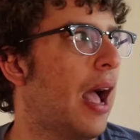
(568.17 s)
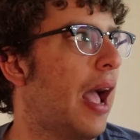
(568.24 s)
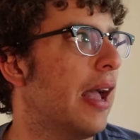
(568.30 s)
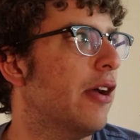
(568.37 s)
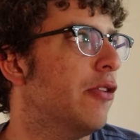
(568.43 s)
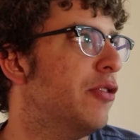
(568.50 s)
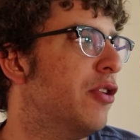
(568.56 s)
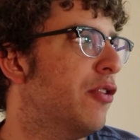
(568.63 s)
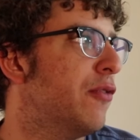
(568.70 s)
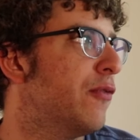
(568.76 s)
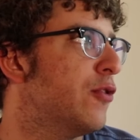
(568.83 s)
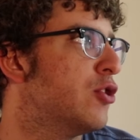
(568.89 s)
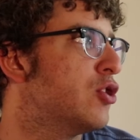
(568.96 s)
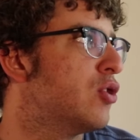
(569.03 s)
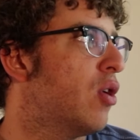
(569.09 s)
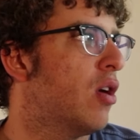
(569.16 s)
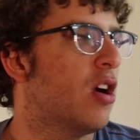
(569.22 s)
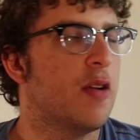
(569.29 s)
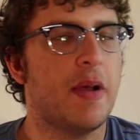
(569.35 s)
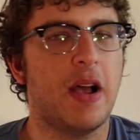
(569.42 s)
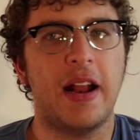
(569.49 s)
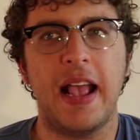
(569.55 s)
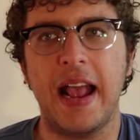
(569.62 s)
I don't know for sure
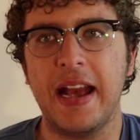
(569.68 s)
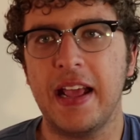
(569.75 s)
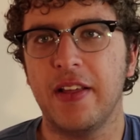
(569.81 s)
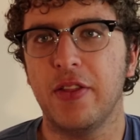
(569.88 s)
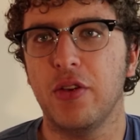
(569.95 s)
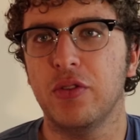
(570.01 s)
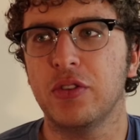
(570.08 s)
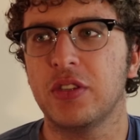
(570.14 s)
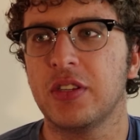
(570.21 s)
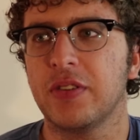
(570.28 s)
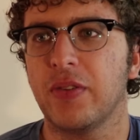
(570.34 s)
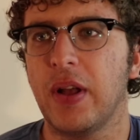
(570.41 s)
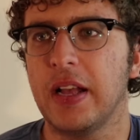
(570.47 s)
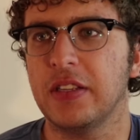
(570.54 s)
about any of those